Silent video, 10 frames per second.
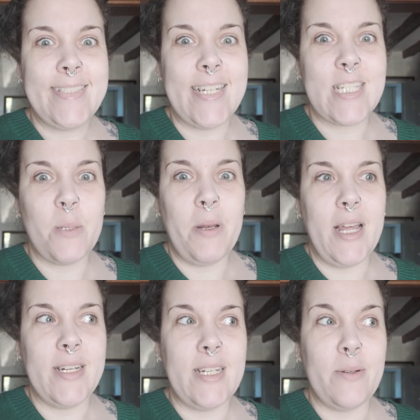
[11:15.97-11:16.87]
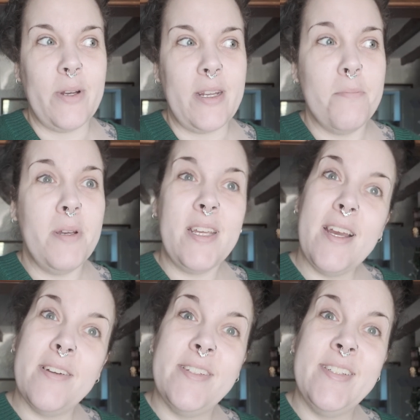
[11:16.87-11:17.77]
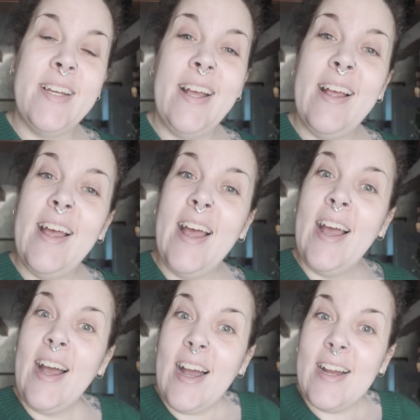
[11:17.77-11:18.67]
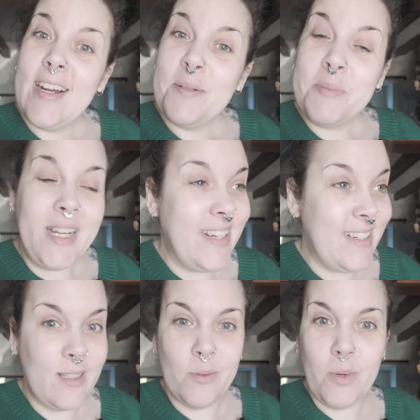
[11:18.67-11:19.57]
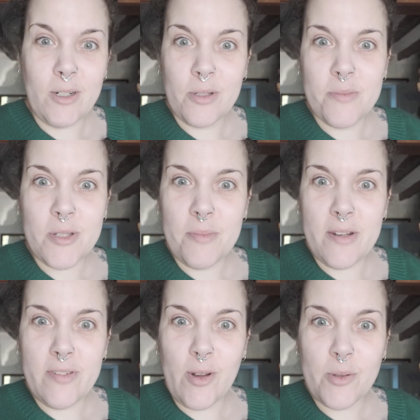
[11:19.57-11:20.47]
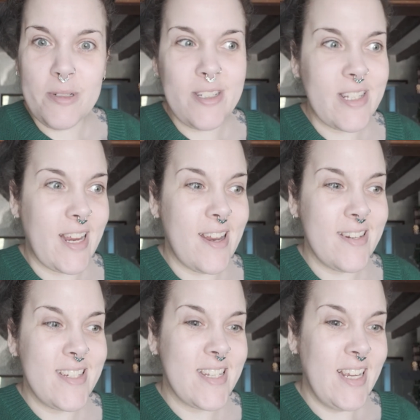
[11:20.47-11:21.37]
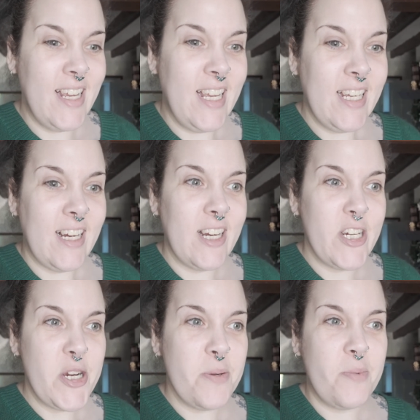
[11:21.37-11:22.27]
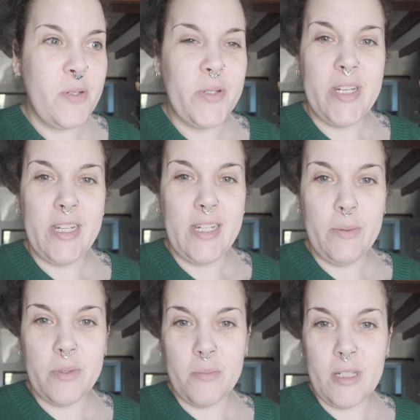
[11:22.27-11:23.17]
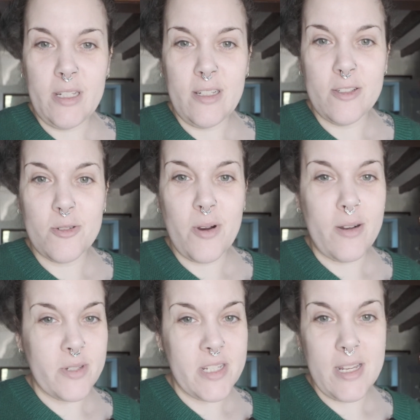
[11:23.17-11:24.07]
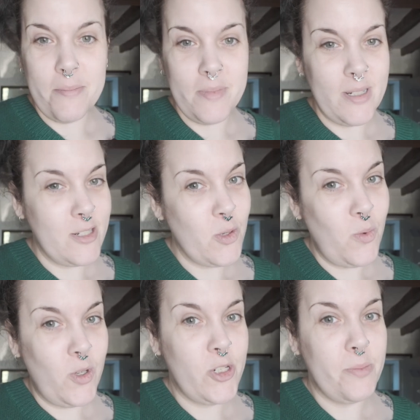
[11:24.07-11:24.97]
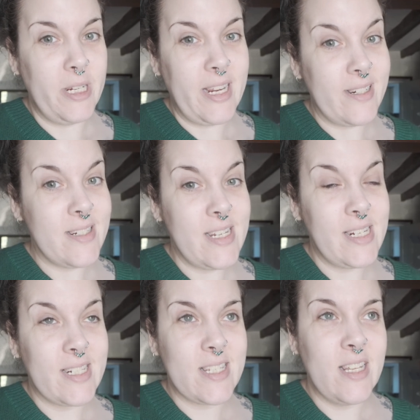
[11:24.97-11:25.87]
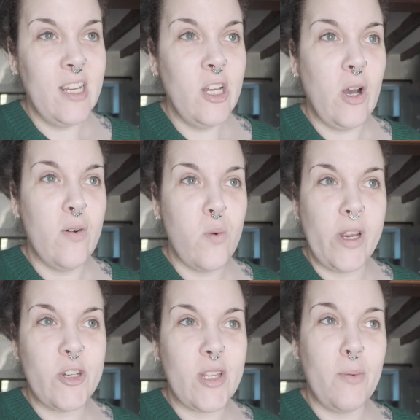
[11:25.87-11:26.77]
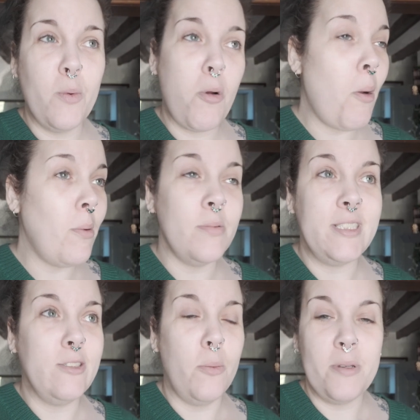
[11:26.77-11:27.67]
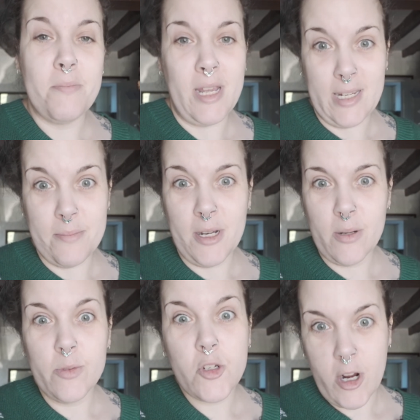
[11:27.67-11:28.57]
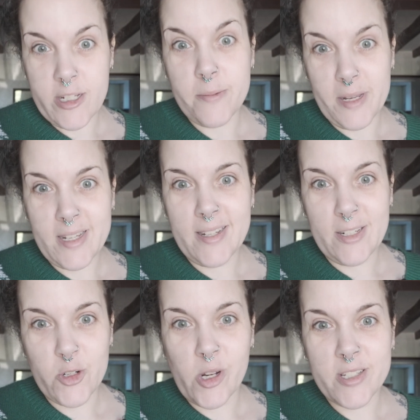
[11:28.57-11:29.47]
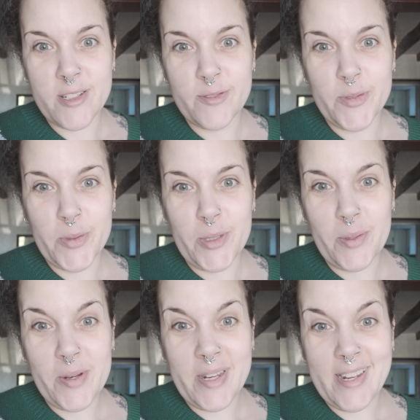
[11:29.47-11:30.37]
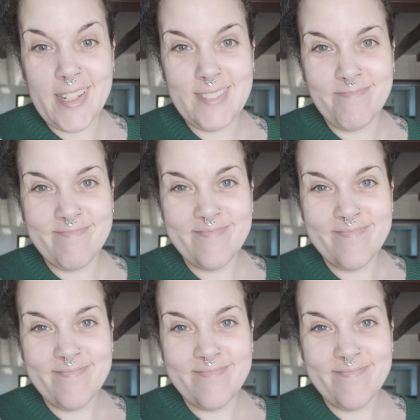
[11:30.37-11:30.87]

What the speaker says: That's the plan anyway. But yeah, welcome to my Vlogmas, and I hope you're here with me throughout December to watch my antics, of which there will probably not be many, but I will try to make it interesting for you, okay?